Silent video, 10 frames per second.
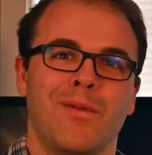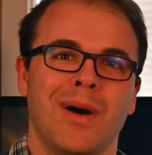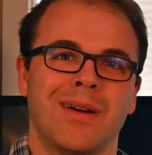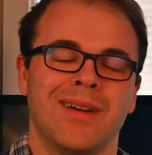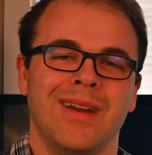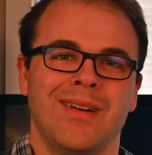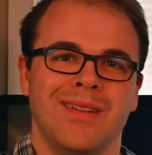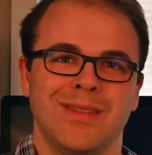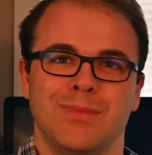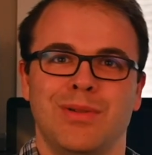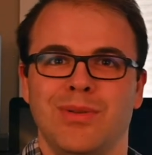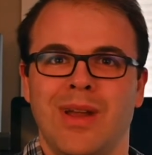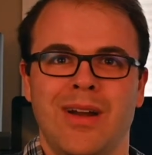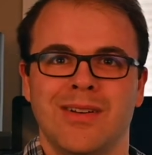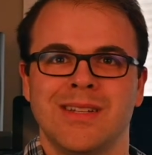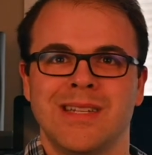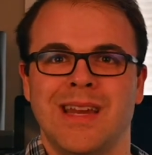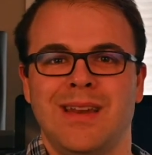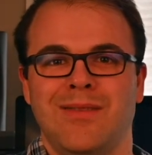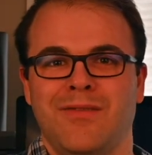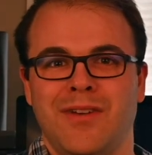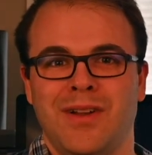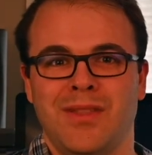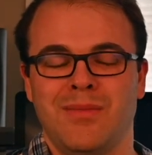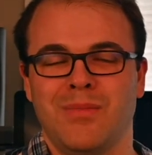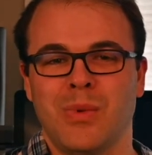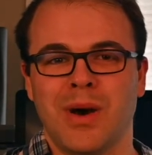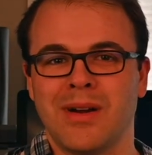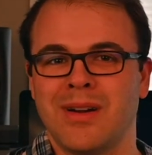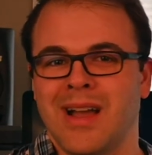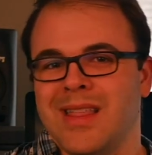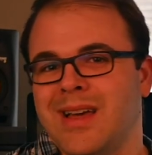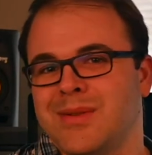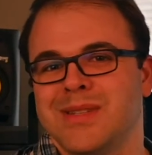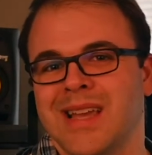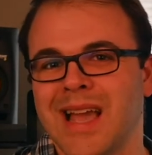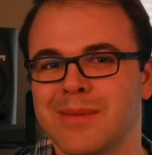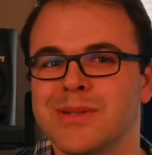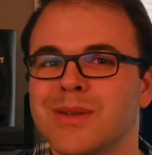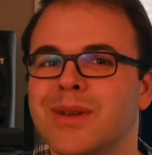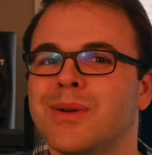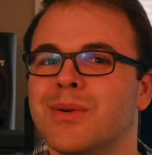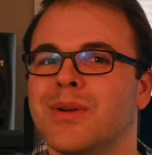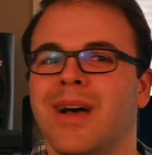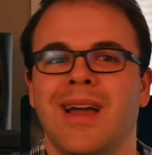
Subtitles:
of water here and this blue heron standing in front of the water, I thought it was like absolutely cool.